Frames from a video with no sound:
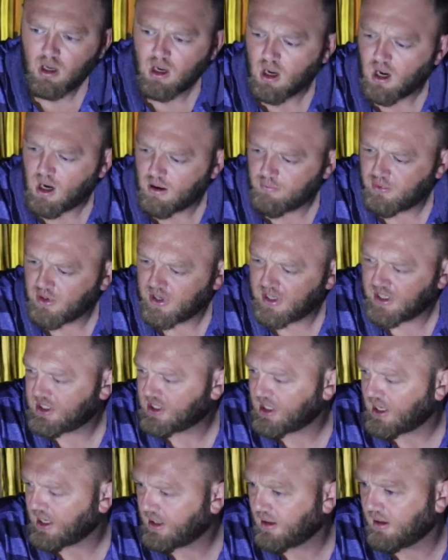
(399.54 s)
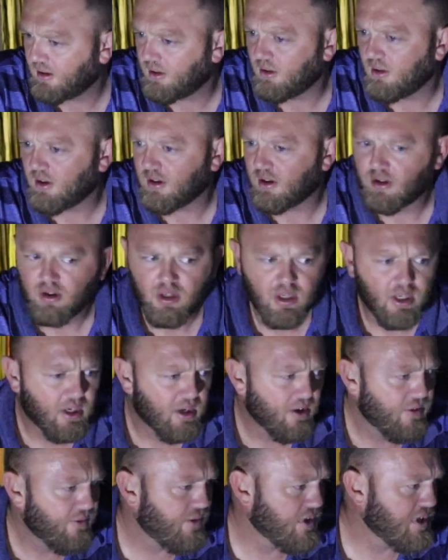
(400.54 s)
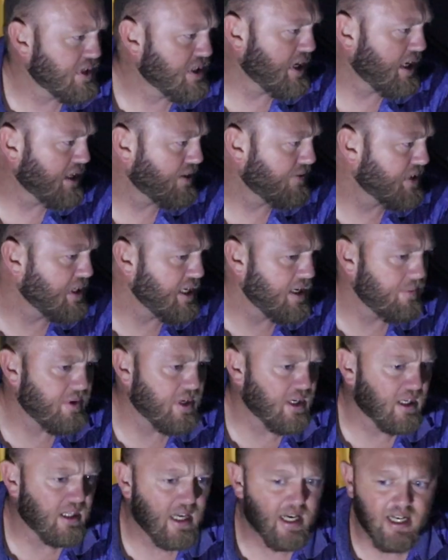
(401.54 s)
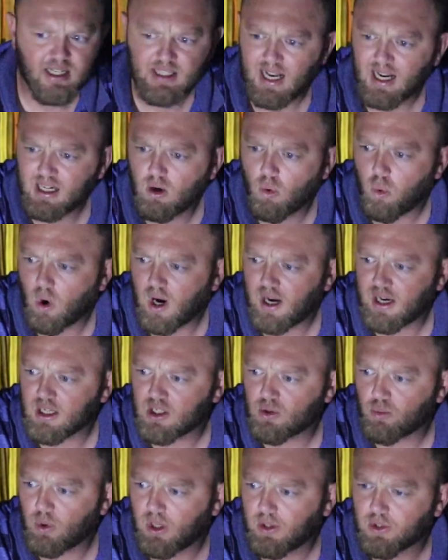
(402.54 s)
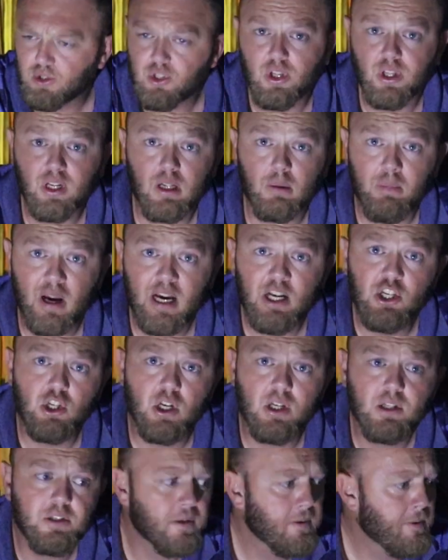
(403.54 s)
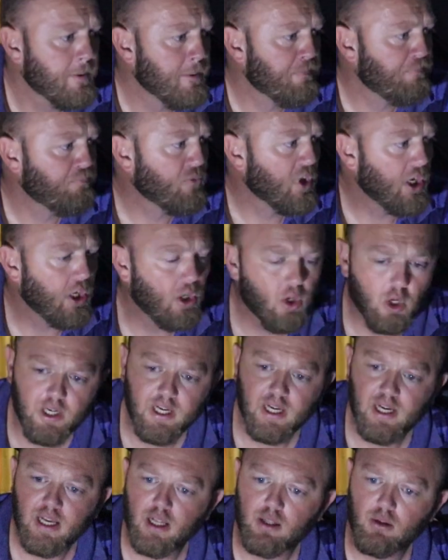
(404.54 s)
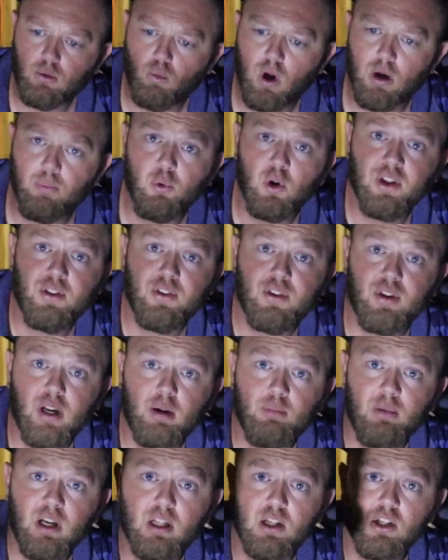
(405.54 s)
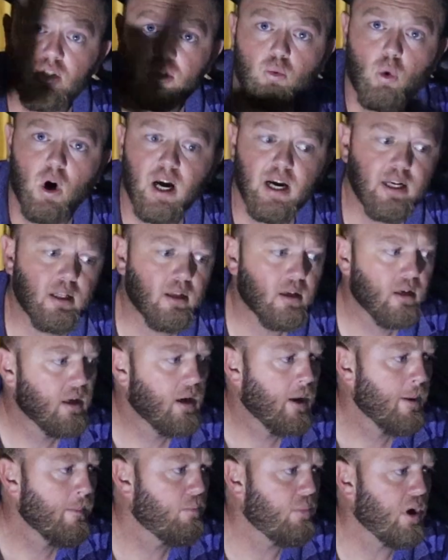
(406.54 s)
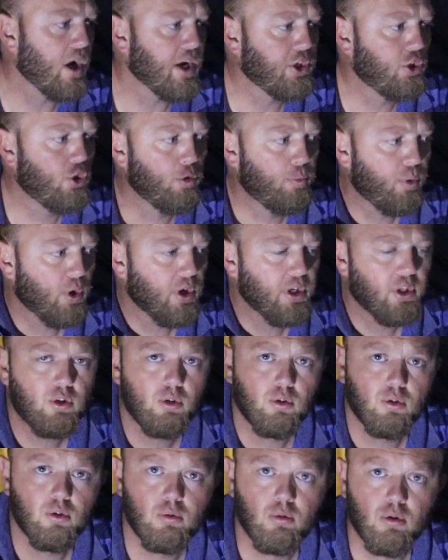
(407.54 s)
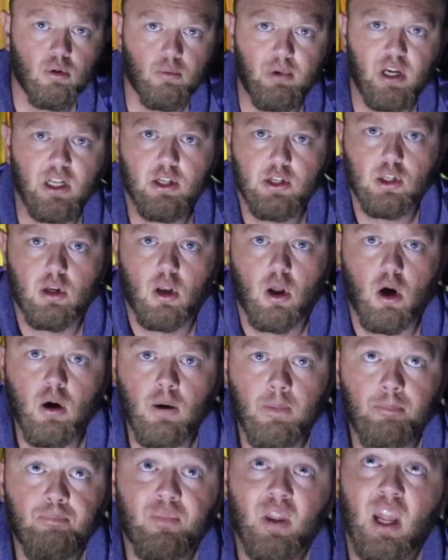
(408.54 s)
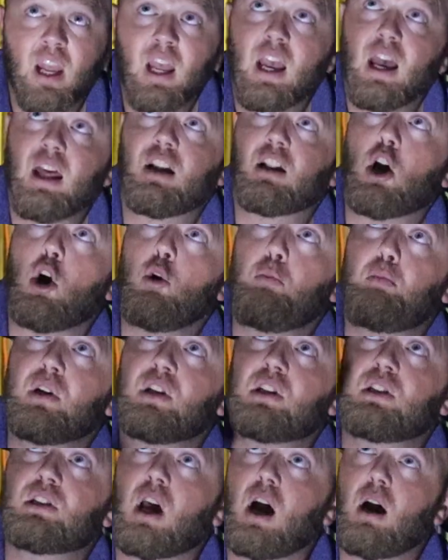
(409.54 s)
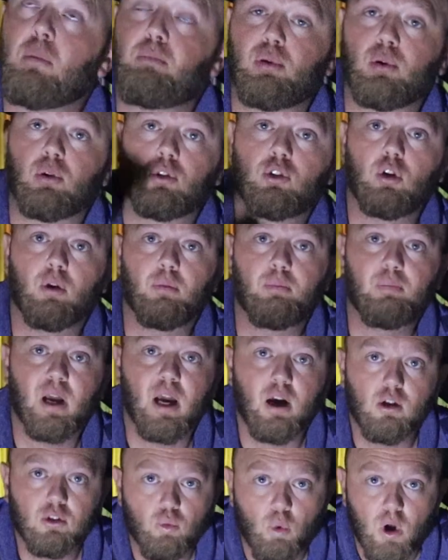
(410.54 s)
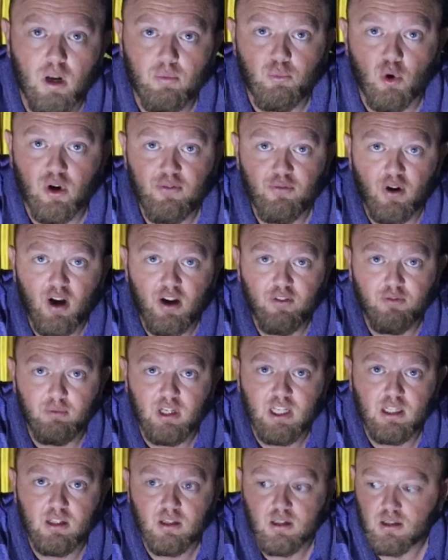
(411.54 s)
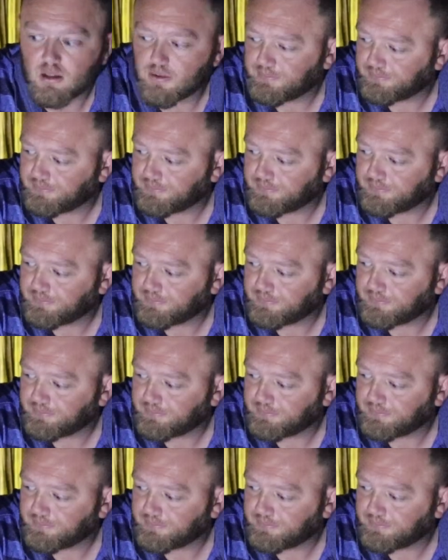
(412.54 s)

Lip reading: I'm pretty excited to do the first night of sleep in it. And it's lacquer white as well. So the dimensions, you're looking at 1.3 meters wide by 2.2 meters long. And it opens up to about 1.5 meters.